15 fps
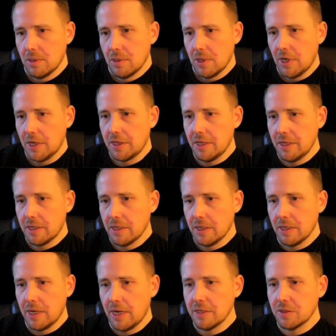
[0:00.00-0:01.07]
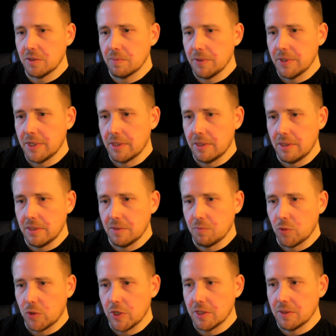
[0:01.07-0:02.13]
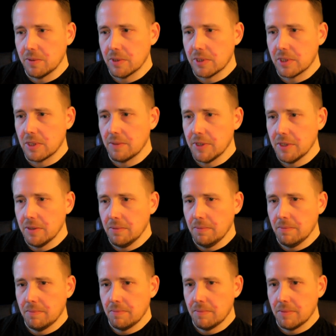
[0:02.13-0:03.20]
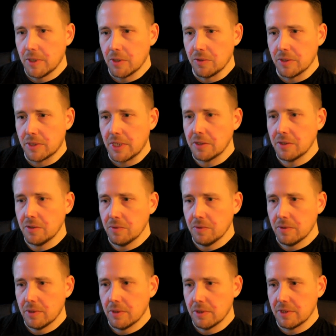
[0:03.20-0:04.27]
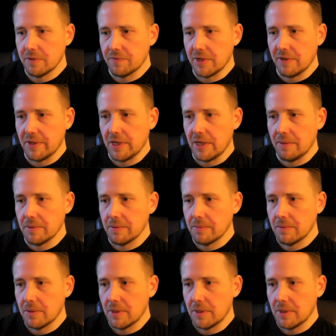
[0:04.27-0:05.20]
I think as you're playing, these more customers can come in. And it'll tell you. Let's see if we can have that happen.